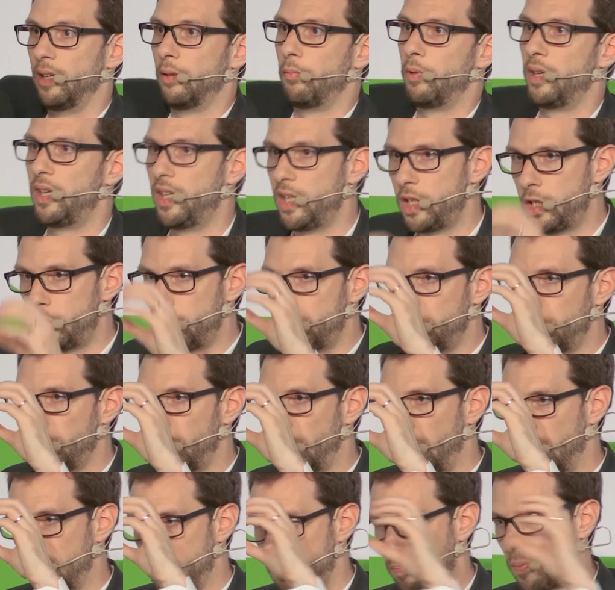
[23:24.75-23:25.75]
We need to
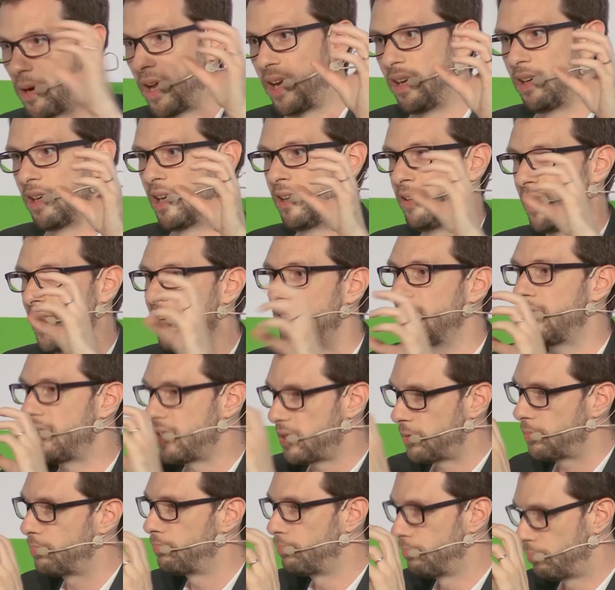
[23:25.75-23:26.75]
explain, and
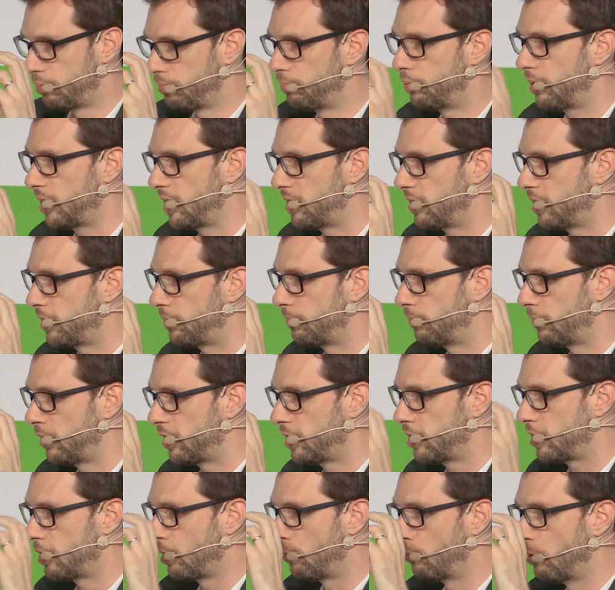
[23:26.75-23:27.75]
that's pretty
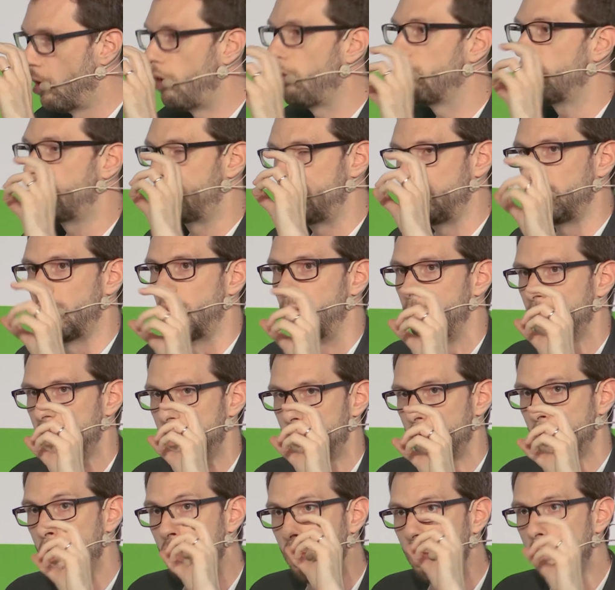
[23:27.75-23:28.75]
much the role of the a
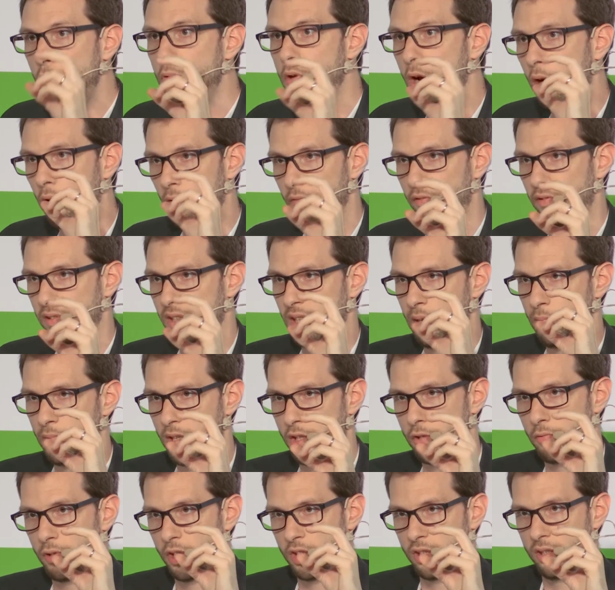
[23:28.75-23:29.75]
new role for the
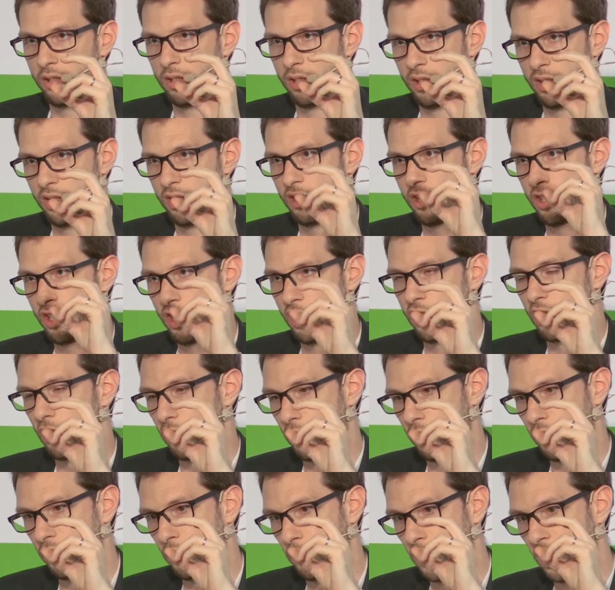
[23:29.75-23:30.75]
administration in this digital
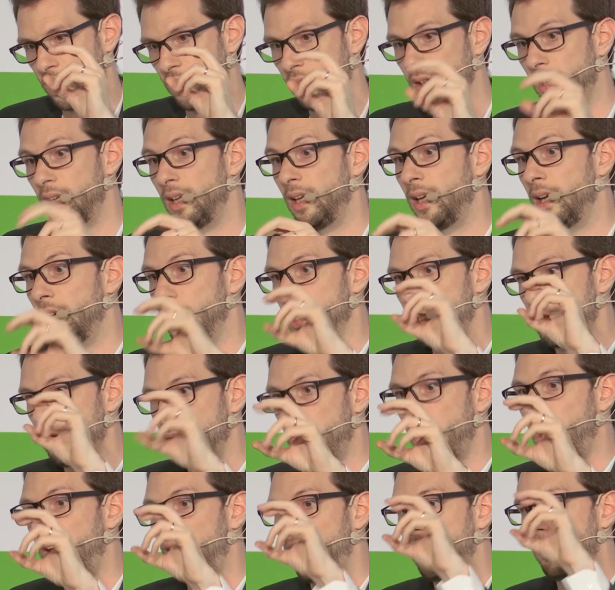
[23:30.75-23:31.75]
transformation, to
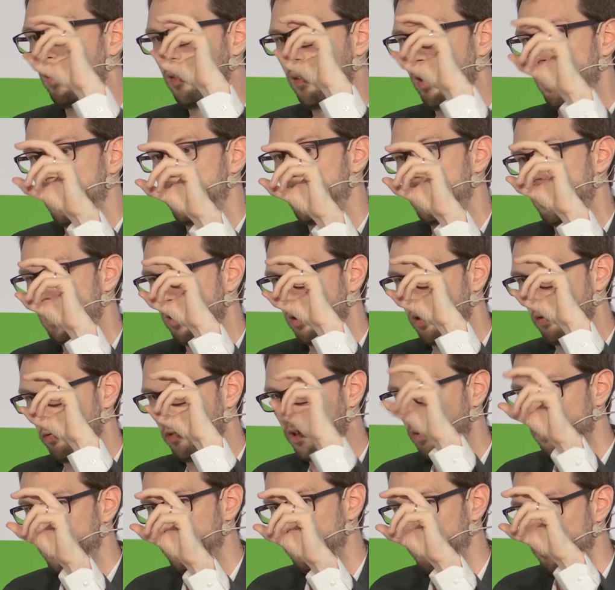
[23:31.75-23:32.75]
make this,
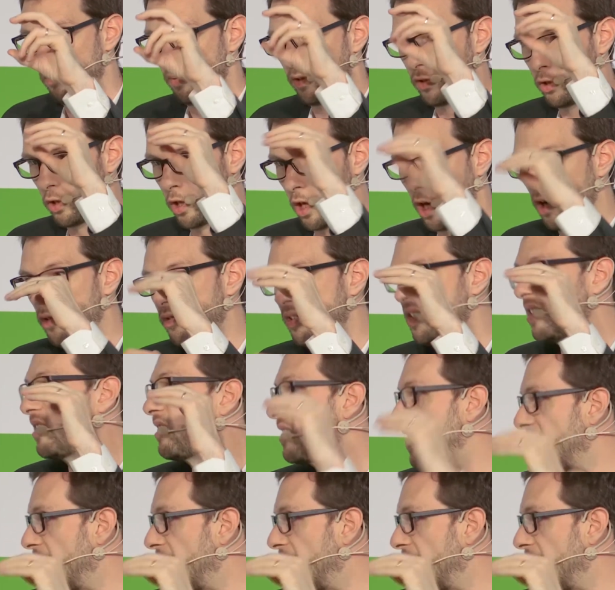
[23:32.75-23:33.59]
to close this